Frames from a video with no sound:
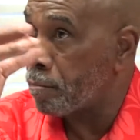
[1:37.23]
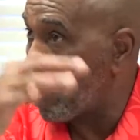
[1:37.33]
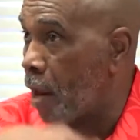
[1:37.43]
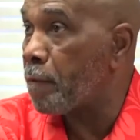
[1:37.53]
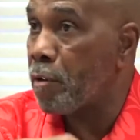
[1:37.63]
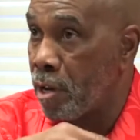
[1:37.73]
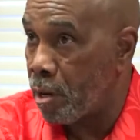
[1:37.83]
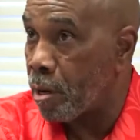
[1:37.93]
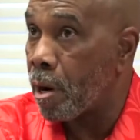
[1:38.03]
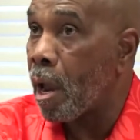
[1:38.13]
every
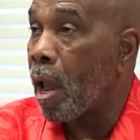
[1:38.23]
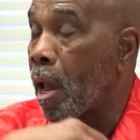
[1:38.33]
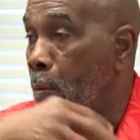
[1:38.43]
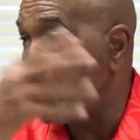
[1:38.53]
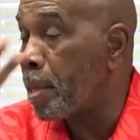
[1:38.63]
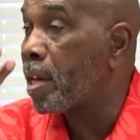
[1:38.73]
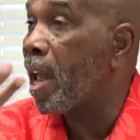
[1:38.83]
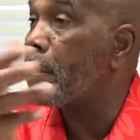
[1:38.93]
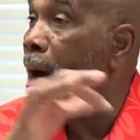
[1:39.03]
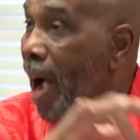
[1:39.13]
year, and we
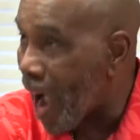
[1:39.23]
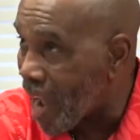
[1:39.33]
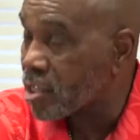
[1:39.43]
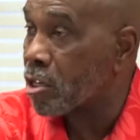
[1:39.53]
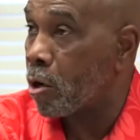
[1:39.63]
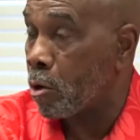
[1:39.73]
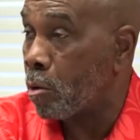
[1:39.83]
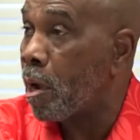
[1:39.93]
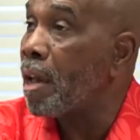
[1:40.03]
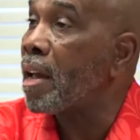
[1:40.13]
became a high
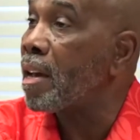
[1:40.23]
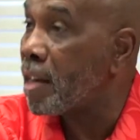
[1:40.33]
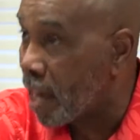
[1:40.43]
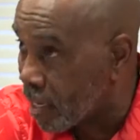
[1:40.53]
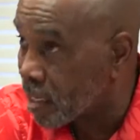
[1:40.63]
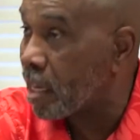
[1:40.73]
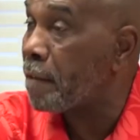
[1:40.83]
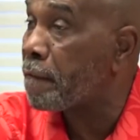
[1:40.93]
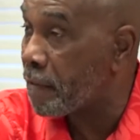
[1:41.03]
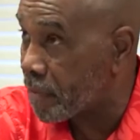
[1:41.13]
school in
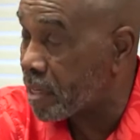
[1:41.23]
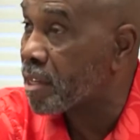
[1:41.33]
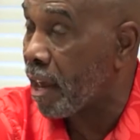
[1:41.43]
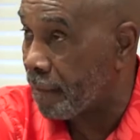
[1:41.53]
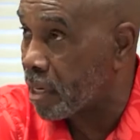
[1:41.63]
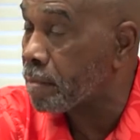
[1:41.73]
1957.